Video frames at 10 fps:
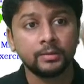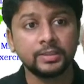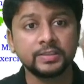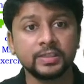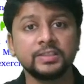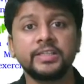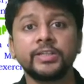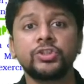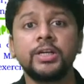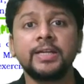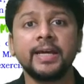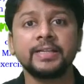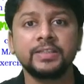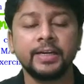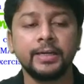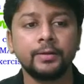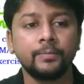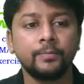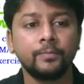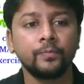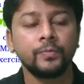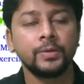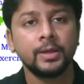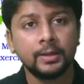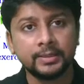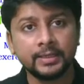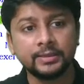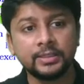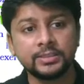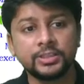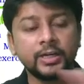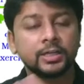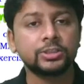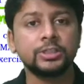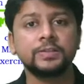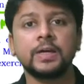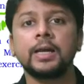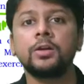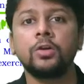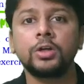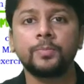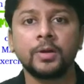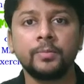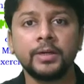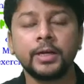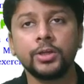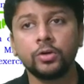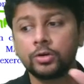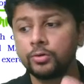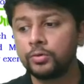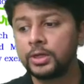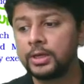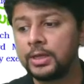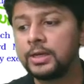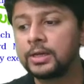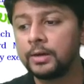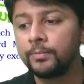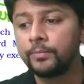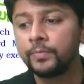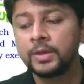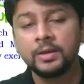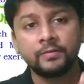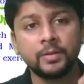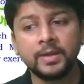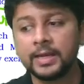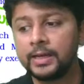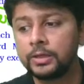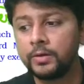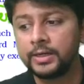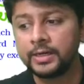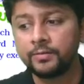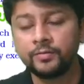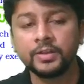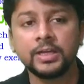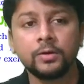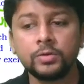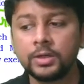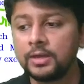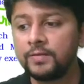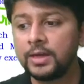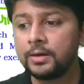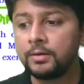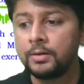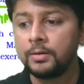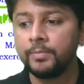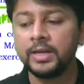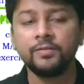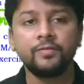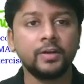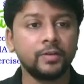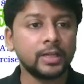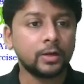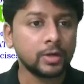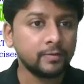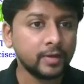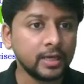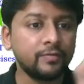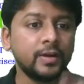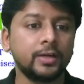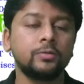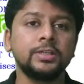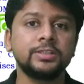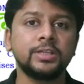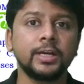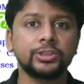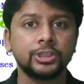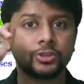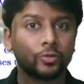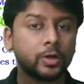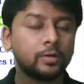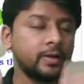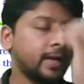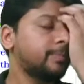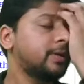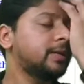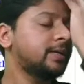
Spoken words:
this concessional tax rate, then these deductions are not permitted. Your total income will be calculated without giving benefit, without giving effect to these deductions. So what will happen